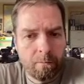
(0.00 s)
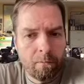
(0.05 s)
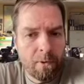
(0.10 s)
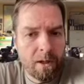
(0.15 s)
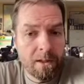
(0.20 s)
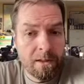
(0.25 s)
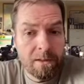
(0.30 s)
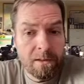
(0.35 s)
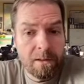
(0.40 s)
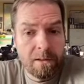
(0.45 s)

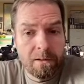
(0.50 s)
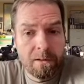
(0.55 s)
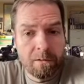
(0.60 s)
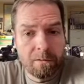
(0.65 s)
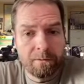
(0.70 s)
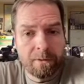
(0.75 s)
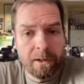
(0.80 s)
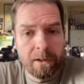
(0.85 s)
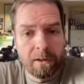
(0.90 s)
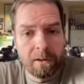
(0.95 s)
exceed your
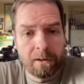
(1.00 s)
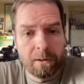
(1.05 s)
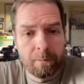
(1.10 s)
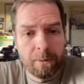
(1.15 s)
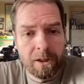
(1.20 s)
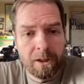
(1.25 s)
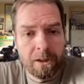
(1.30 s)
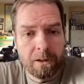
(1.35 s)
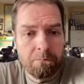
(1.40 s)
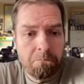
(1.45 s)
file
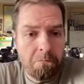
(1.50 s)
limit.